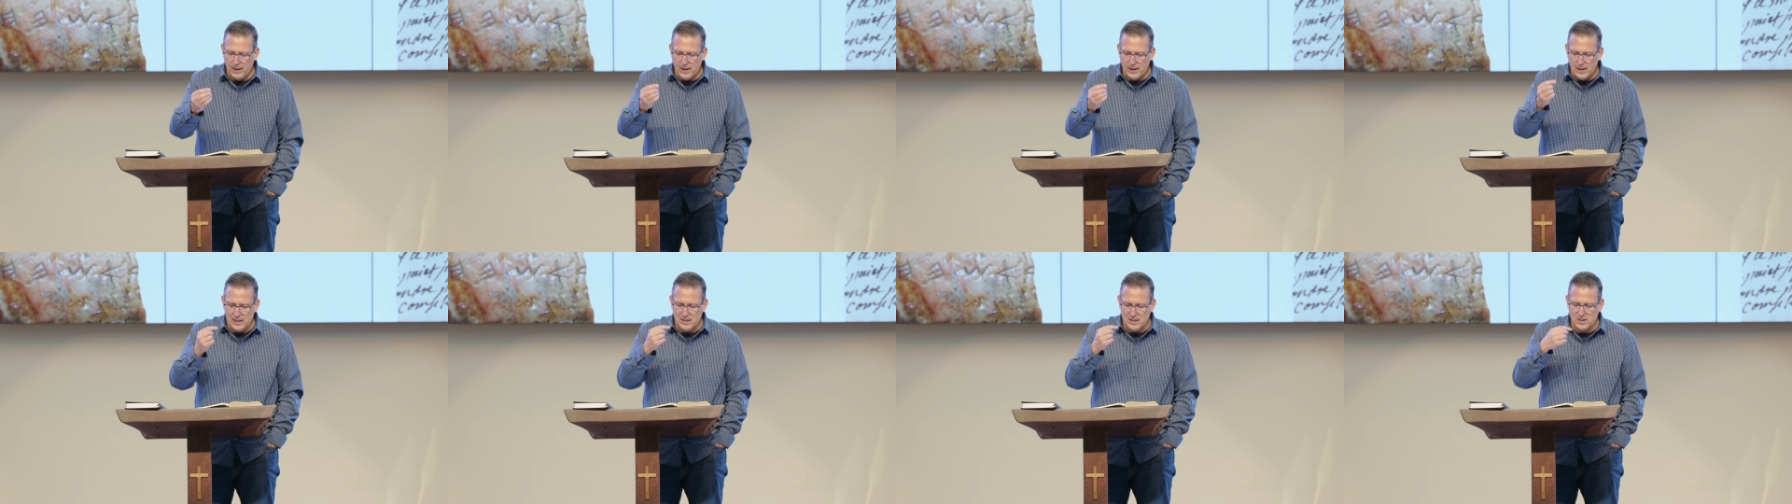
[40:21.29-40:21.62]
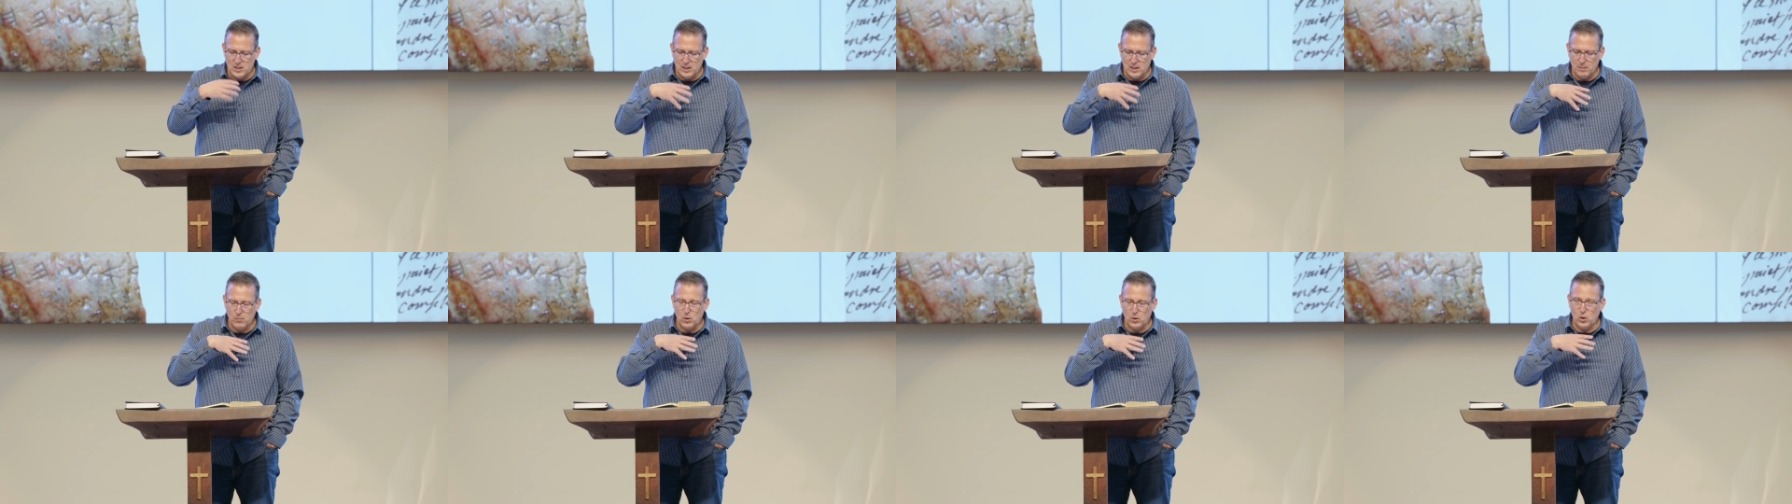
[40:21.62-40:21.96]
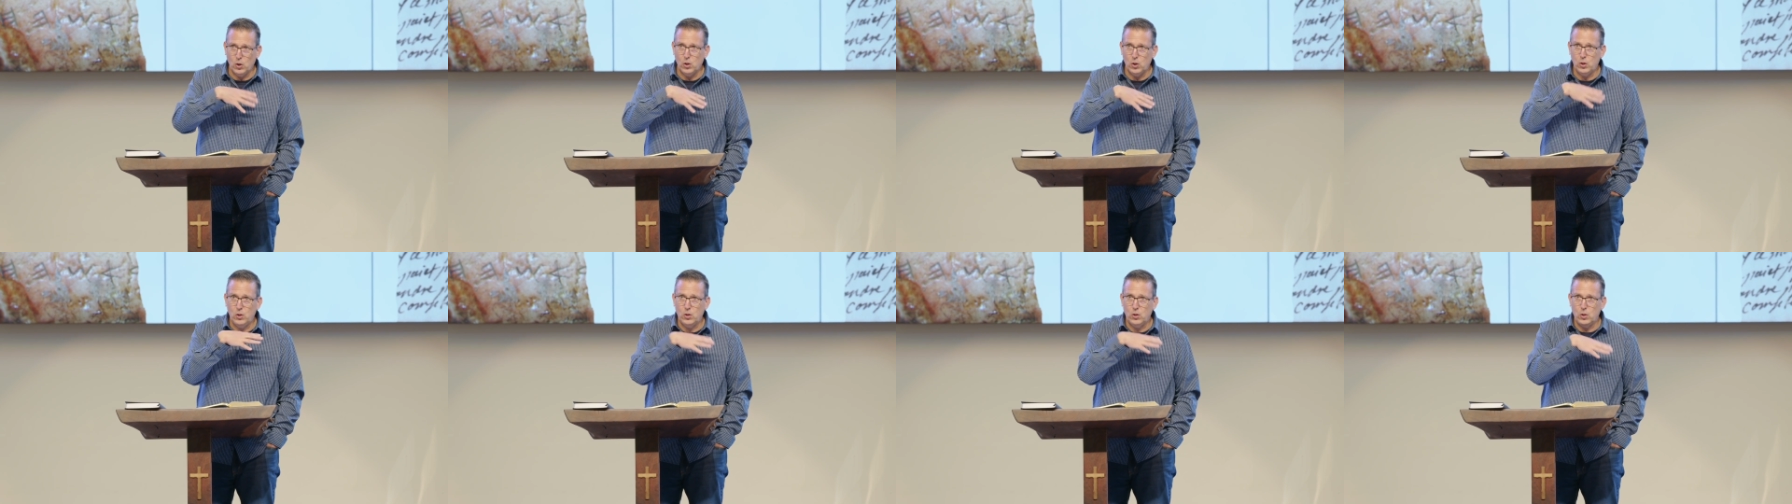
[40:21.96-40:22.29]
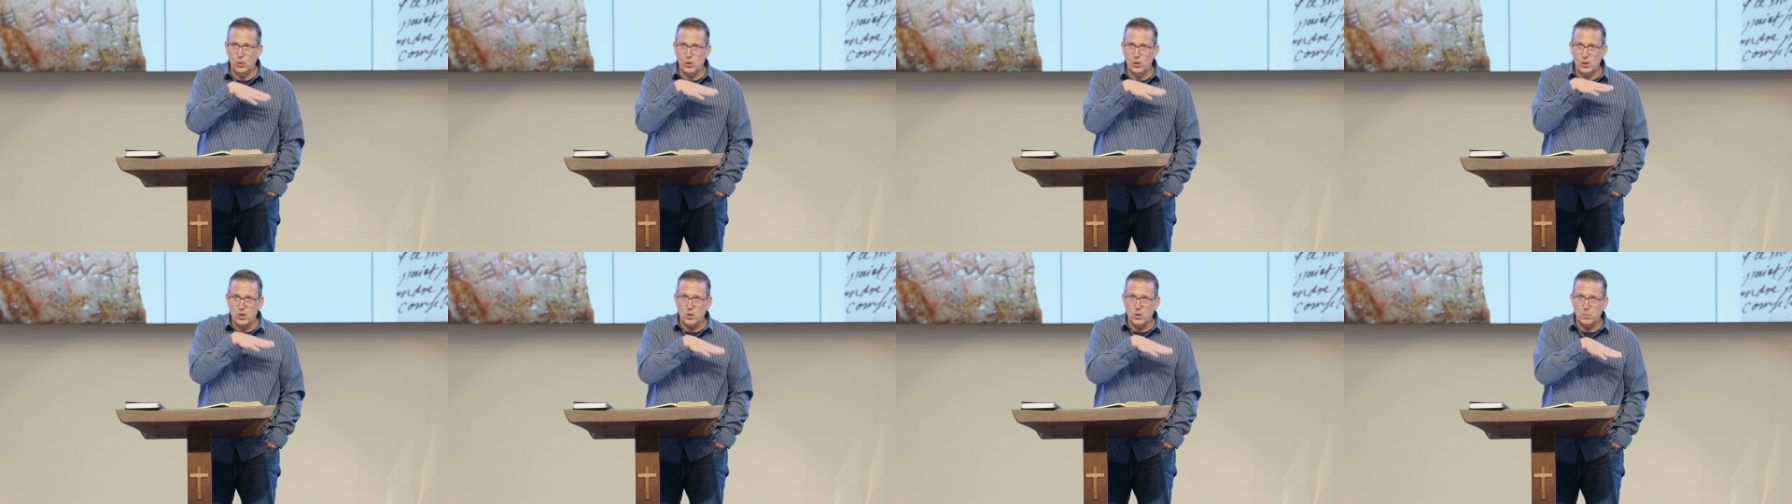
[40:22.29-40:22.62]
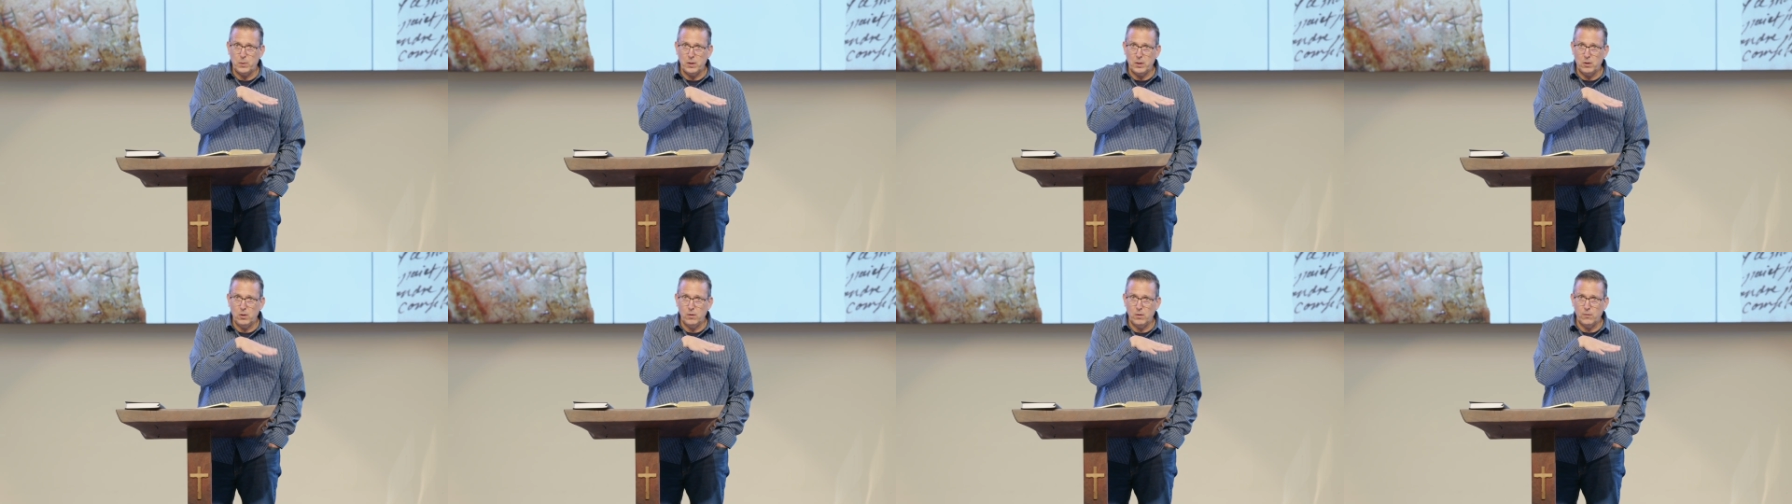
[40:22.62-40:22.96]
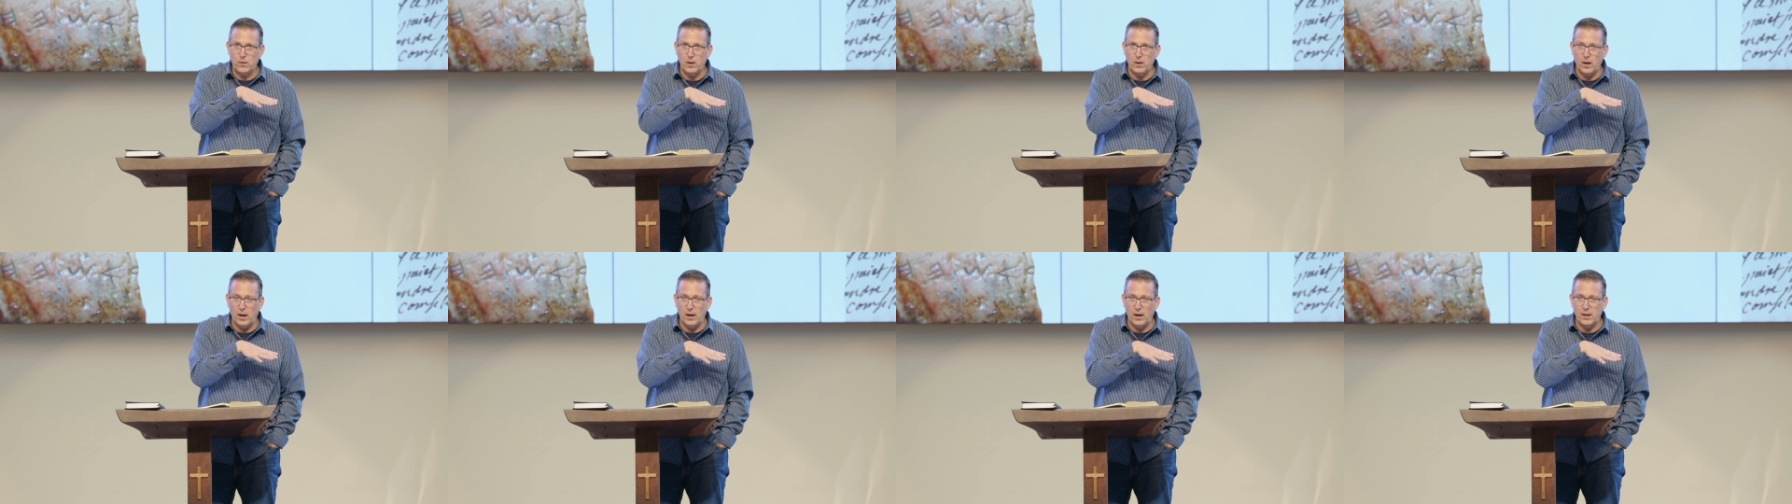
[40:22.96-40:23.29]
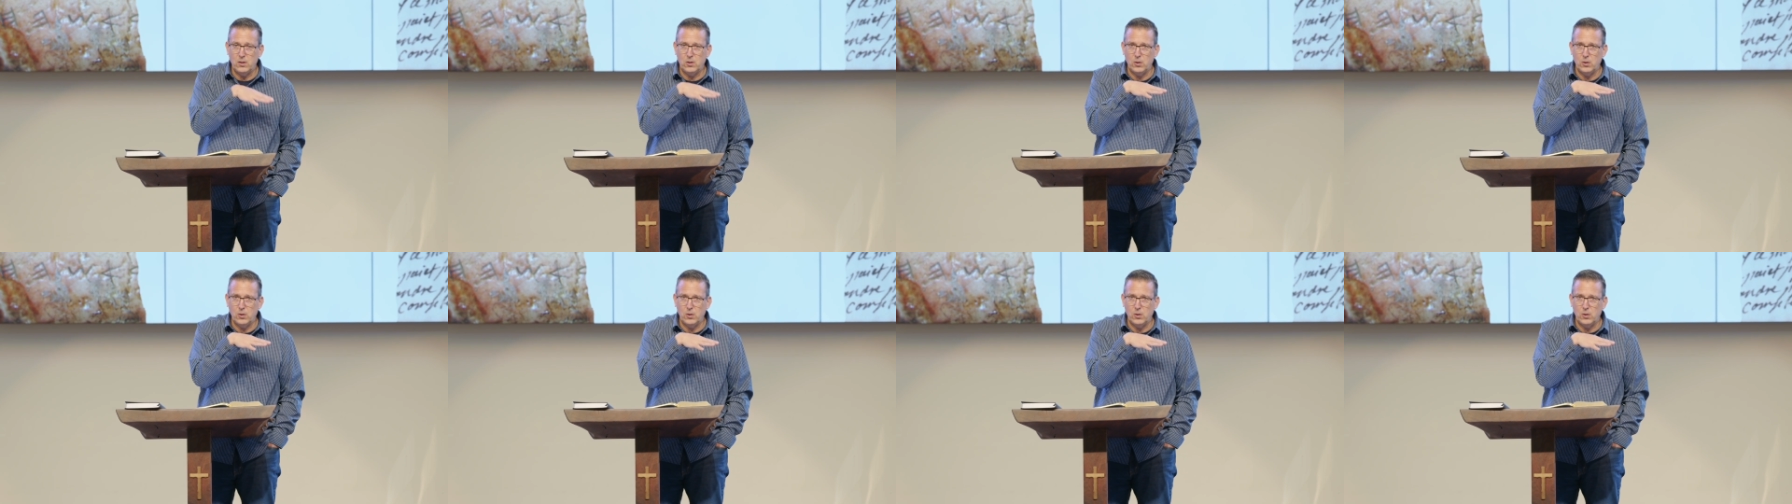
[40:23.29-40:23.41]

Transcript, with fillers: It seemed good to the Spirit of God,